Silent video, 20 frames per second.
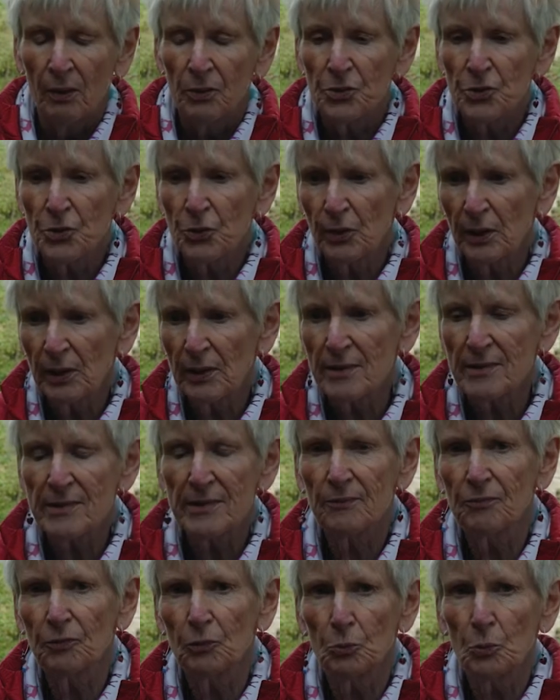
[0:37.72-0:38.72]
During the
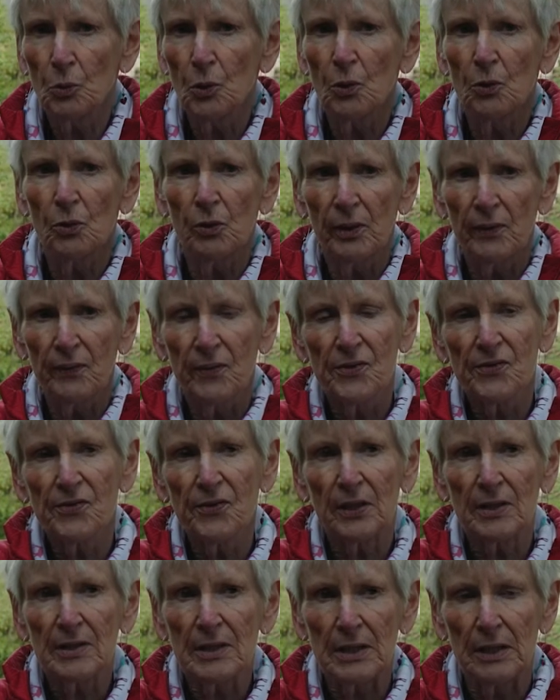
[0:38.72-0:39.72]
Civil War in the
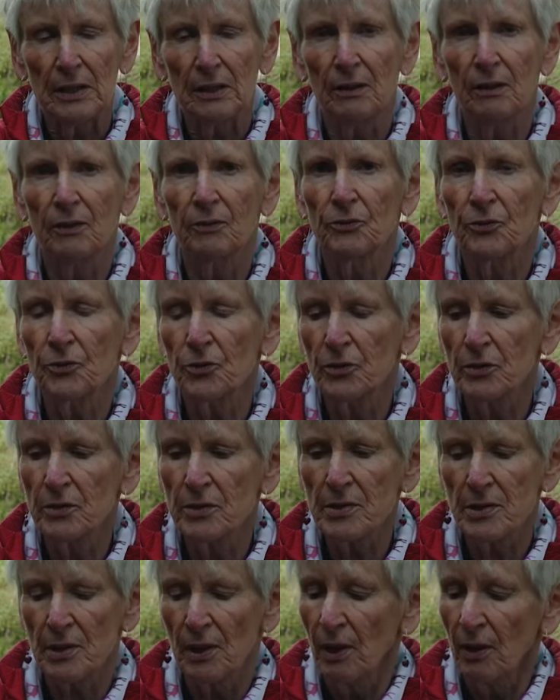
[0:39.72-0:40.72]

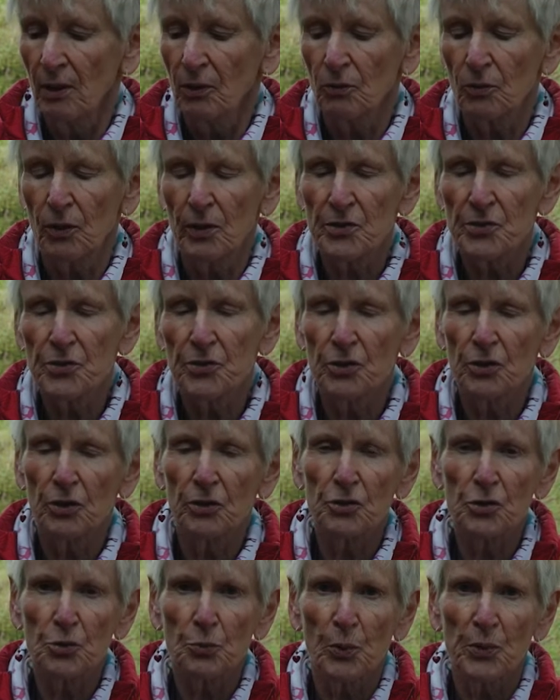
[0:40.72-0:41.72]
1600s,
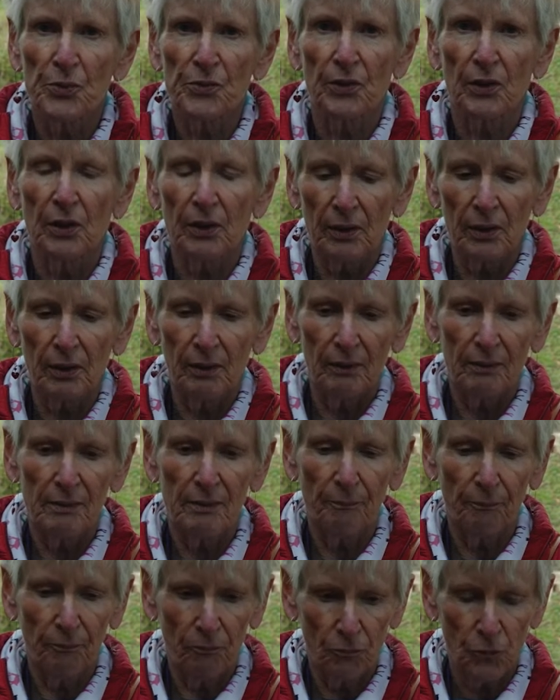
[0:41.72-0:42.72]
Christchurch was a
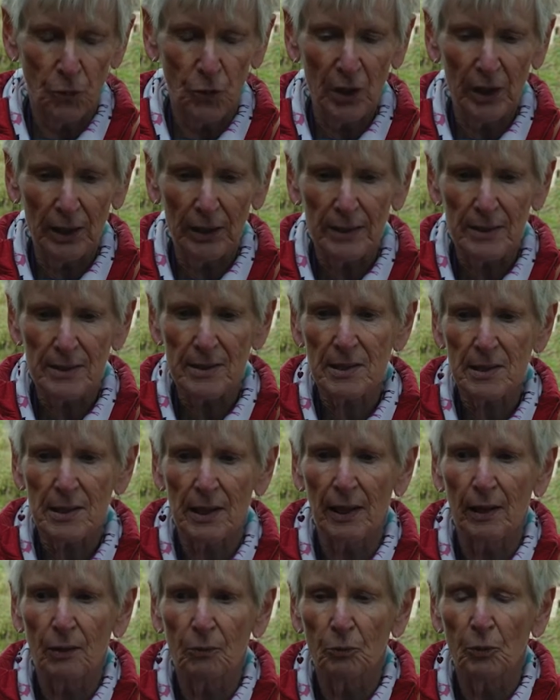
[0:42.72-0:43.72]
royalist
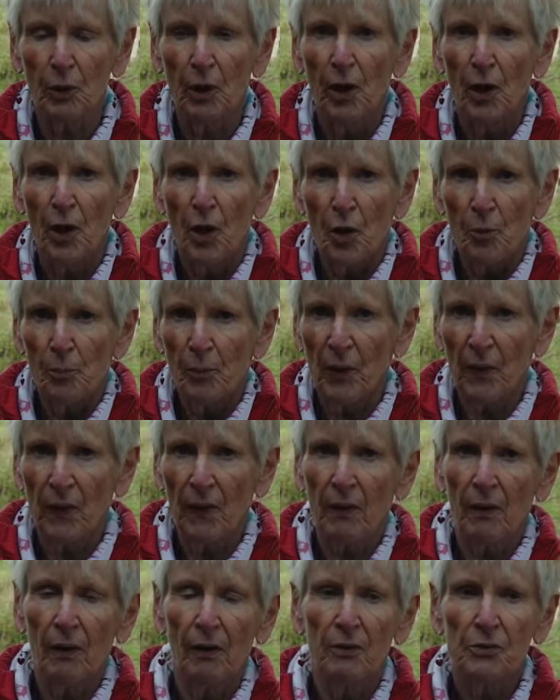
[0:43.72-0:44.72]
town, but the
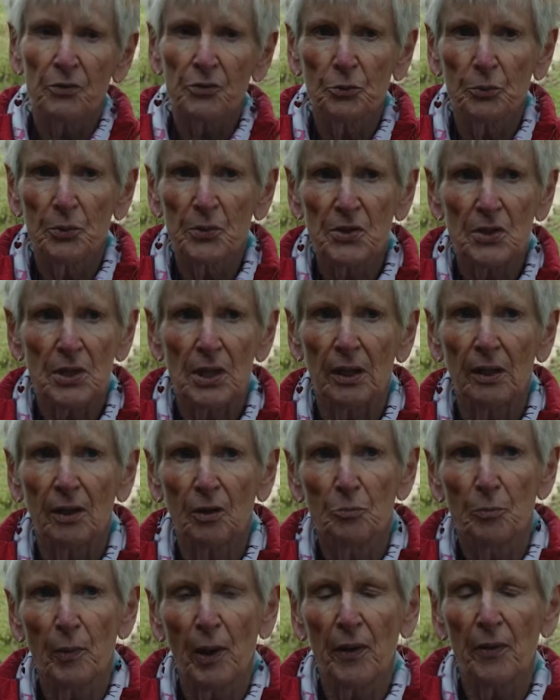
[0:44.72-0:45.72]
castle was
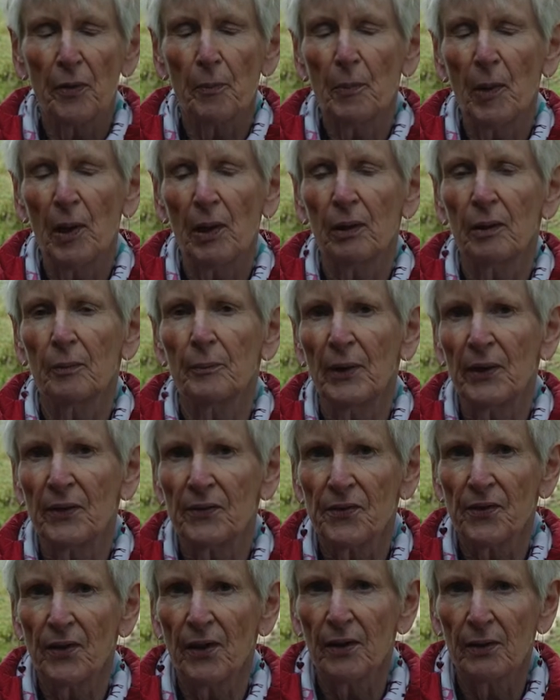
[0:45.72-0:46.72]
taken by the
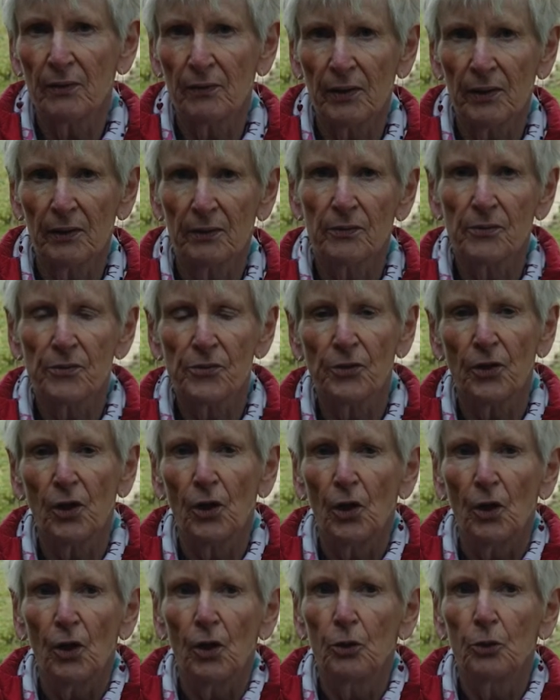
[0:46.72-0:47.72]
parliamentarians,
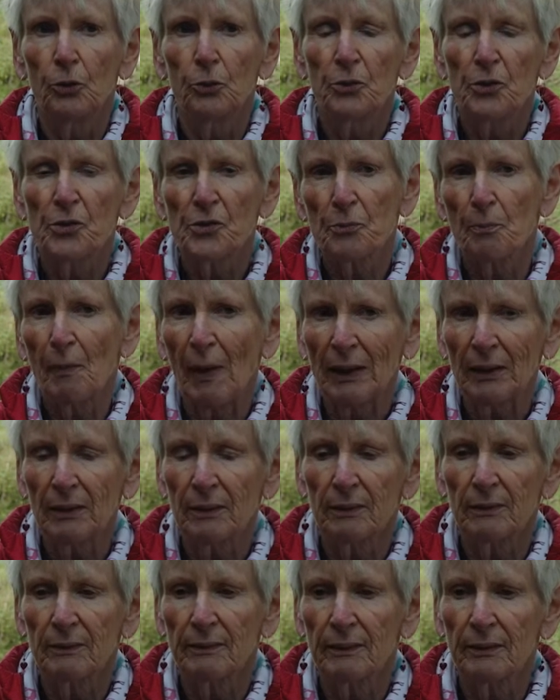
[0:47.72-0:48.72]
who
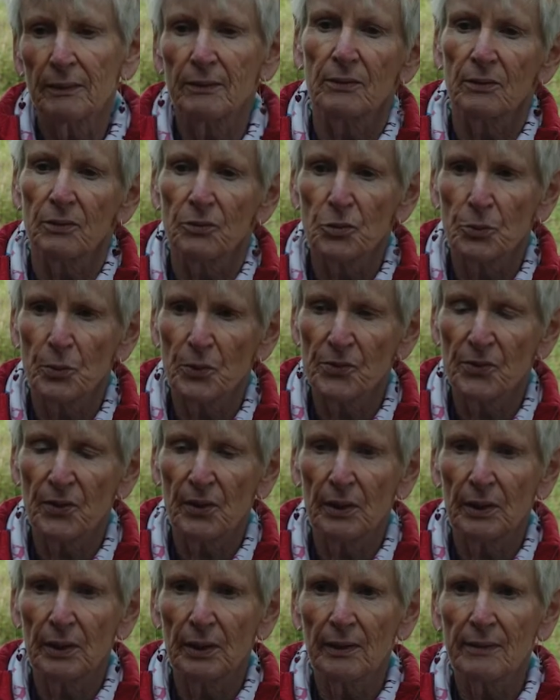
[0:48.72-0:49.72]
dismantled it to a
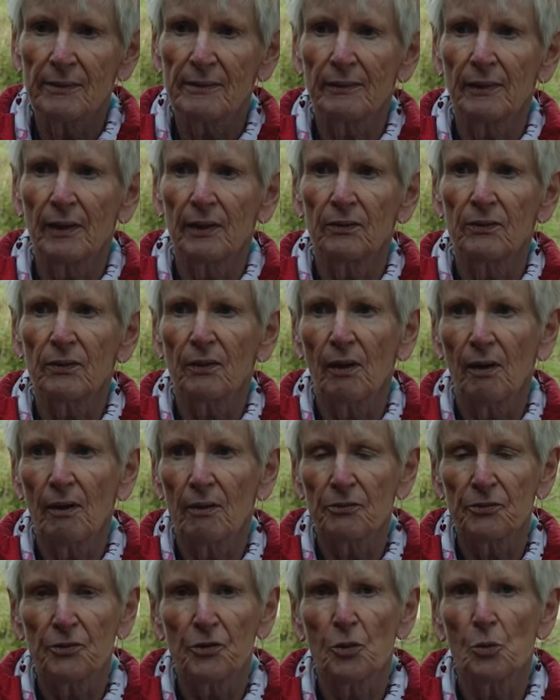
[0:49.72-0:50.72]
certain extent
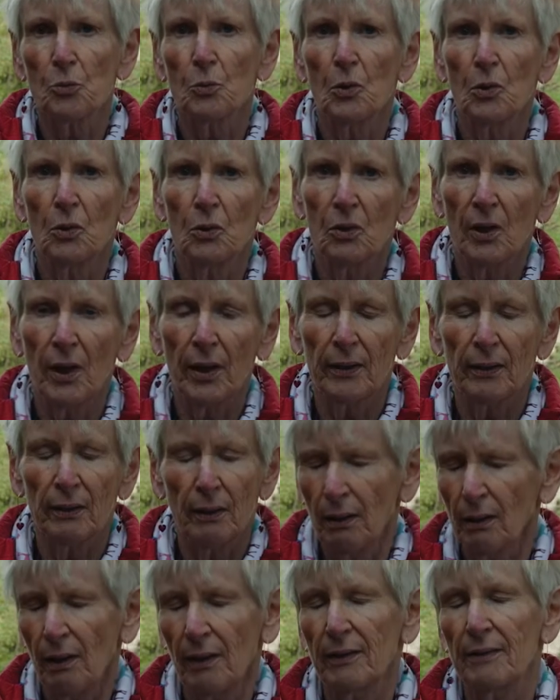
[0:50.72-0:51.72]
after the war,
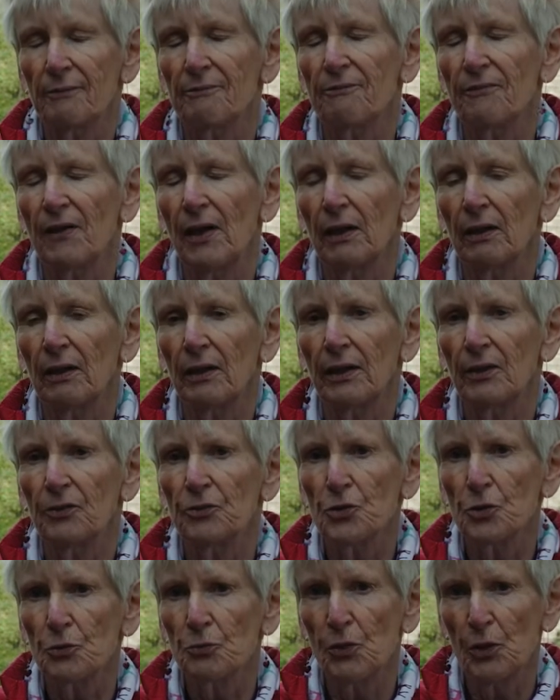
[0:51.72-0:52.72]
and it fell
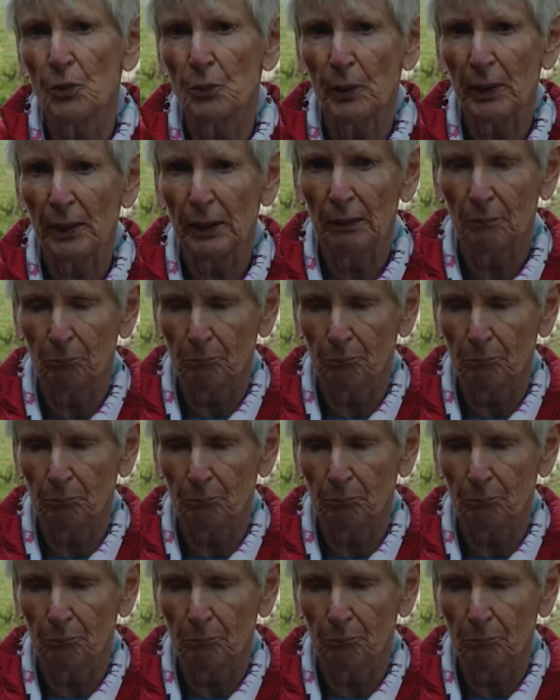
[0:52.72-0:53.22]
into ruin.